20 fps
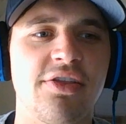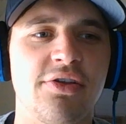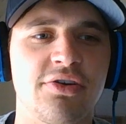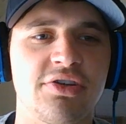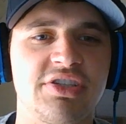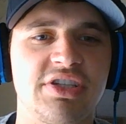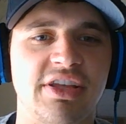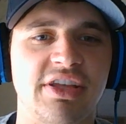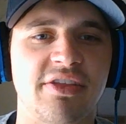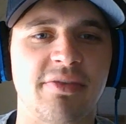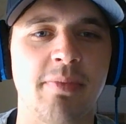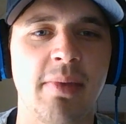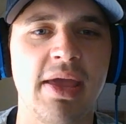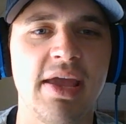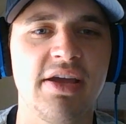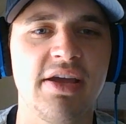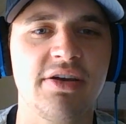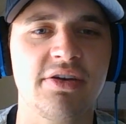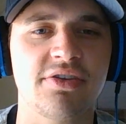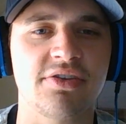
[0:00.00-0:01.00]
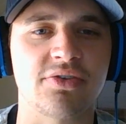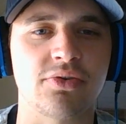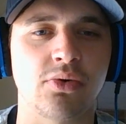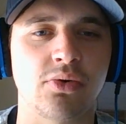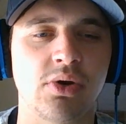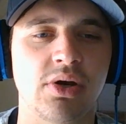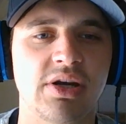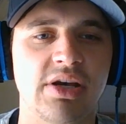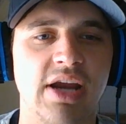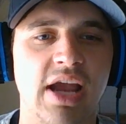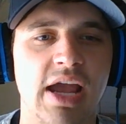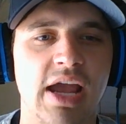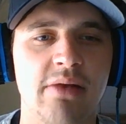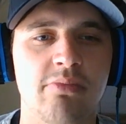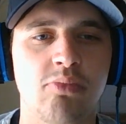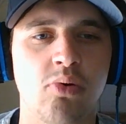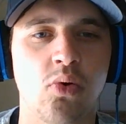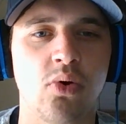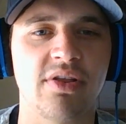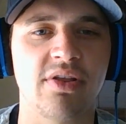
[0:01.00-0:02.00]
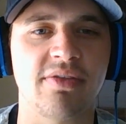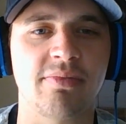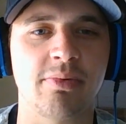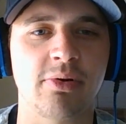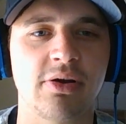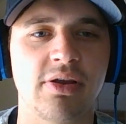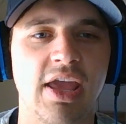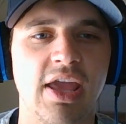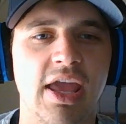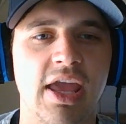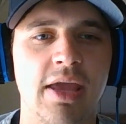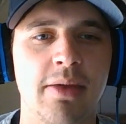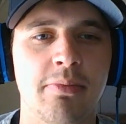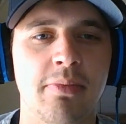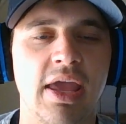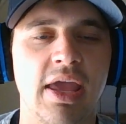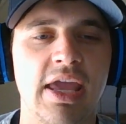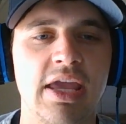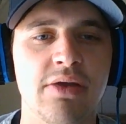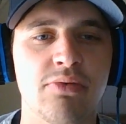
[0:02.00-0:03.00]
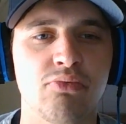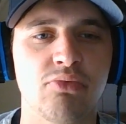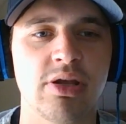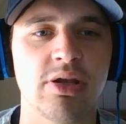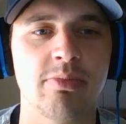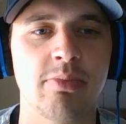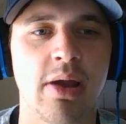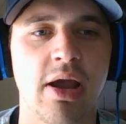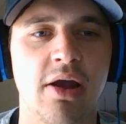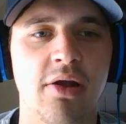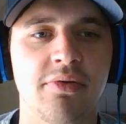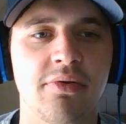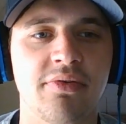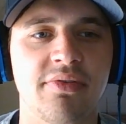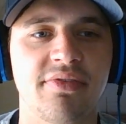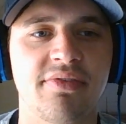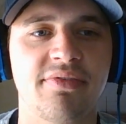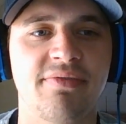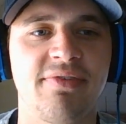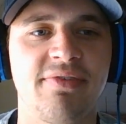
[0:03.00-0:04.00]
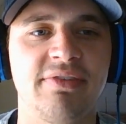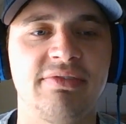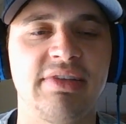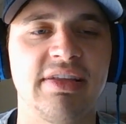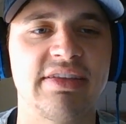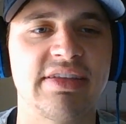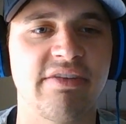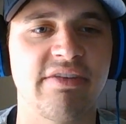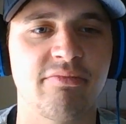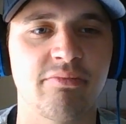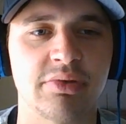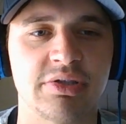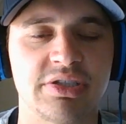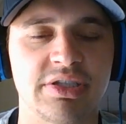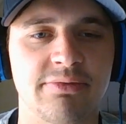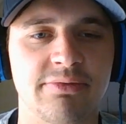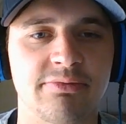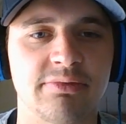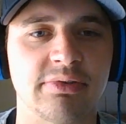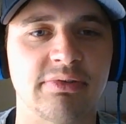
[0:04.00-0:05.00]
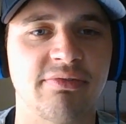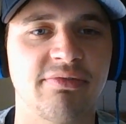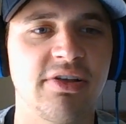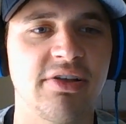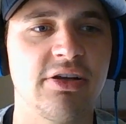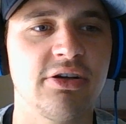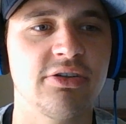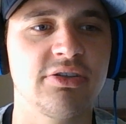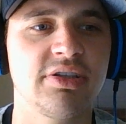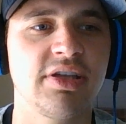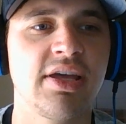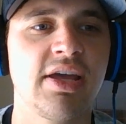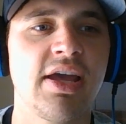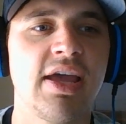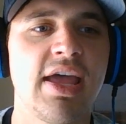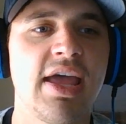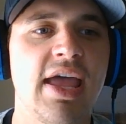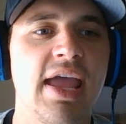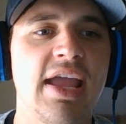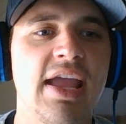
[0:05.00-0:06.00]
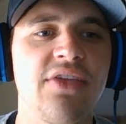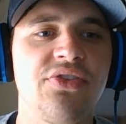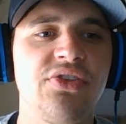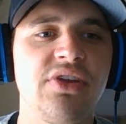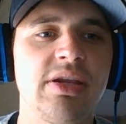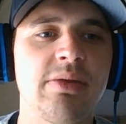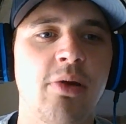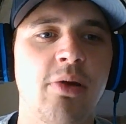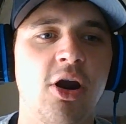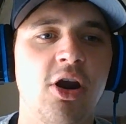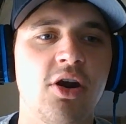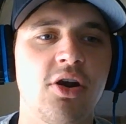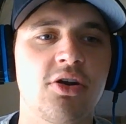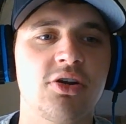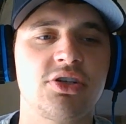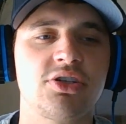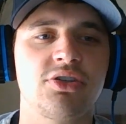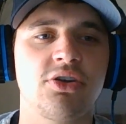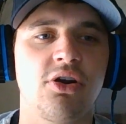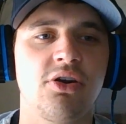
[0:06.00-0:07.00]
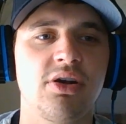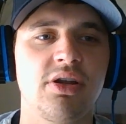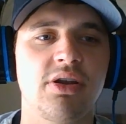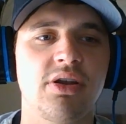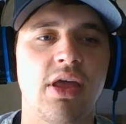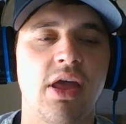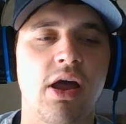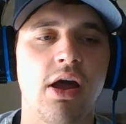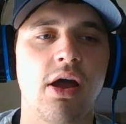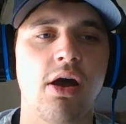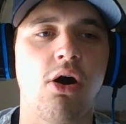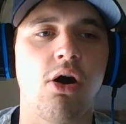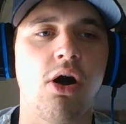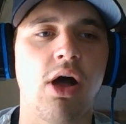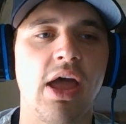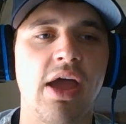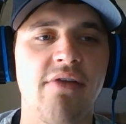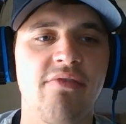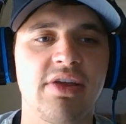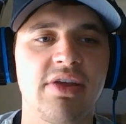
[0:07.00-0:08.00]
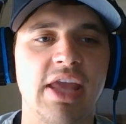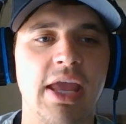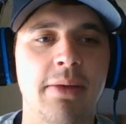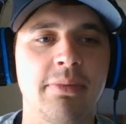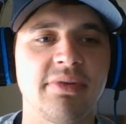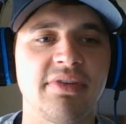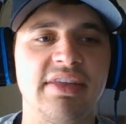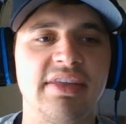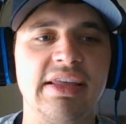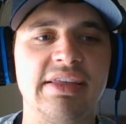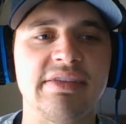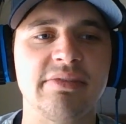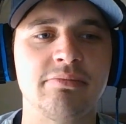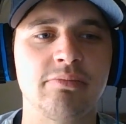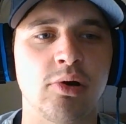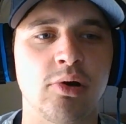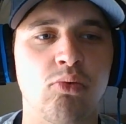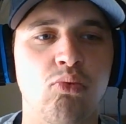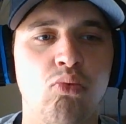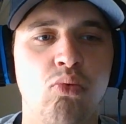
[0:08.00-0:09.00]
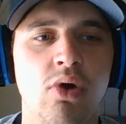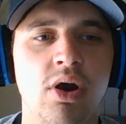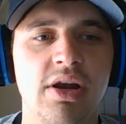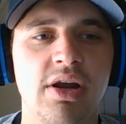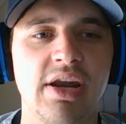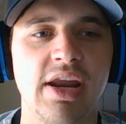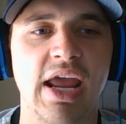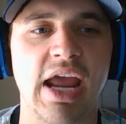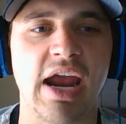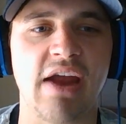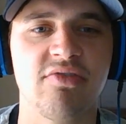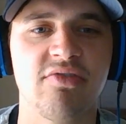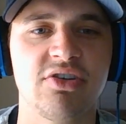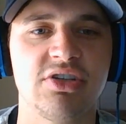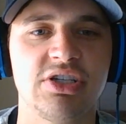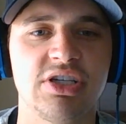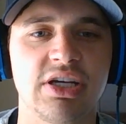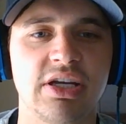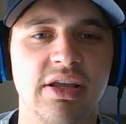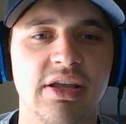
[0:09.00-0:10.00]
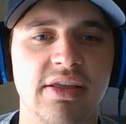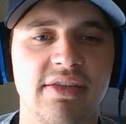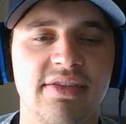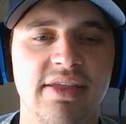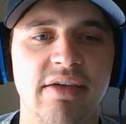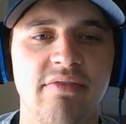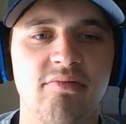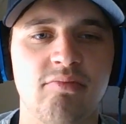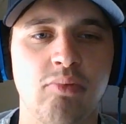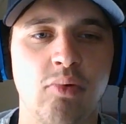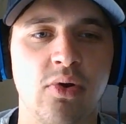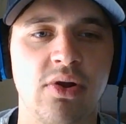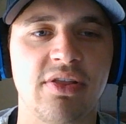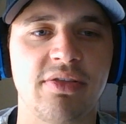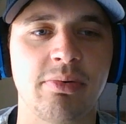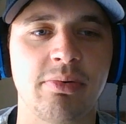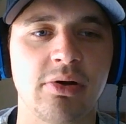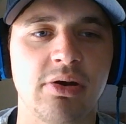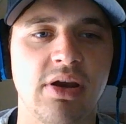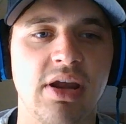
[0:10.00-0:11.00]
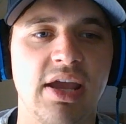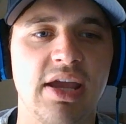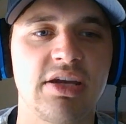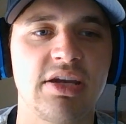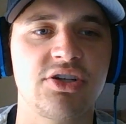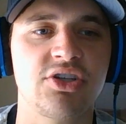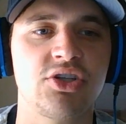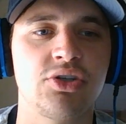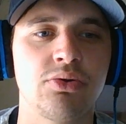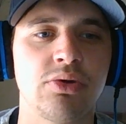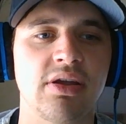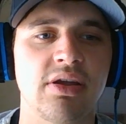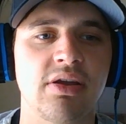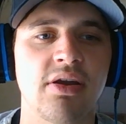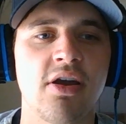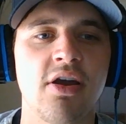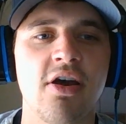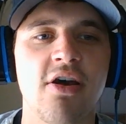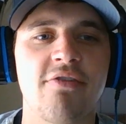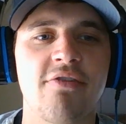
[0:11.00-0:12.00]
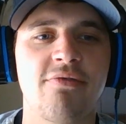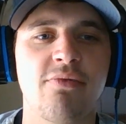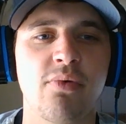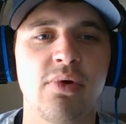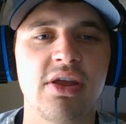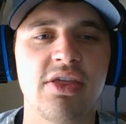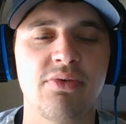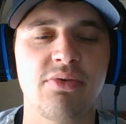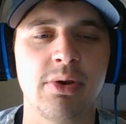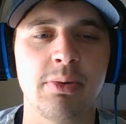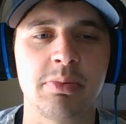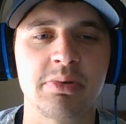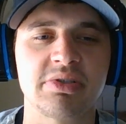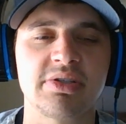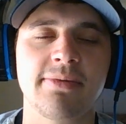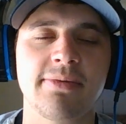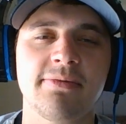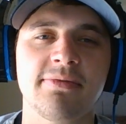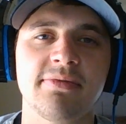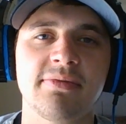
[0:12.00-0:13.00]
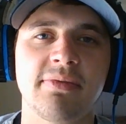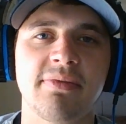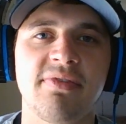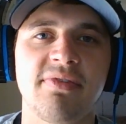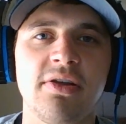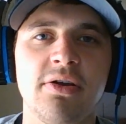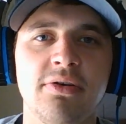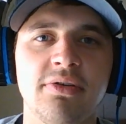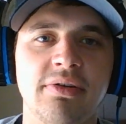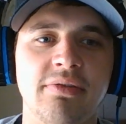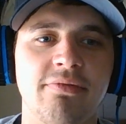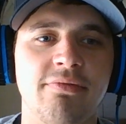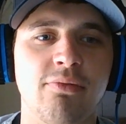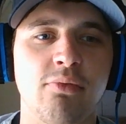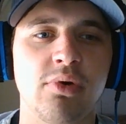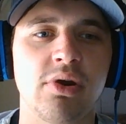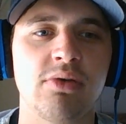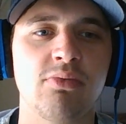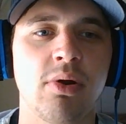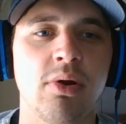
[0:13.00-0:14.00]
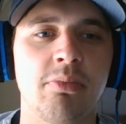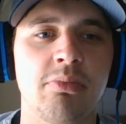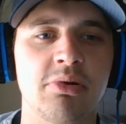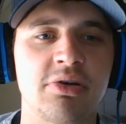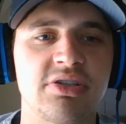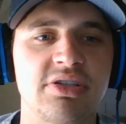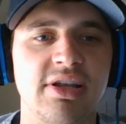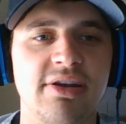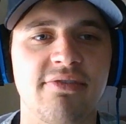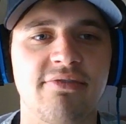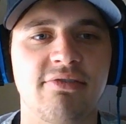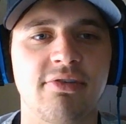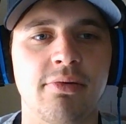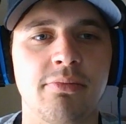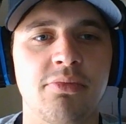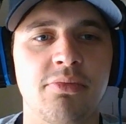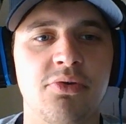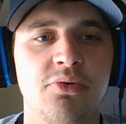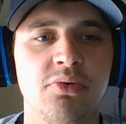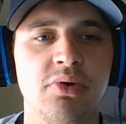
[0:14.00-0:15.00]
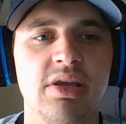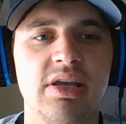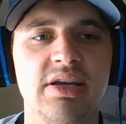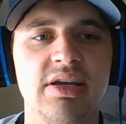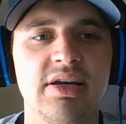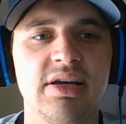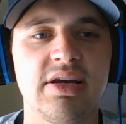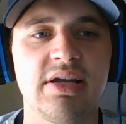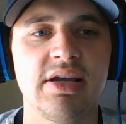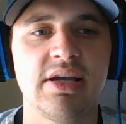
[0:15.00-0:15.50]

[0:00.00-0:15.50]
their sixth man, scoring 9 points per game, 8 rebounds, 57% from the field. Anthony Parker started every game of the season but one, averaging 7 points per night, shooting 43% from the field and 41% from 3.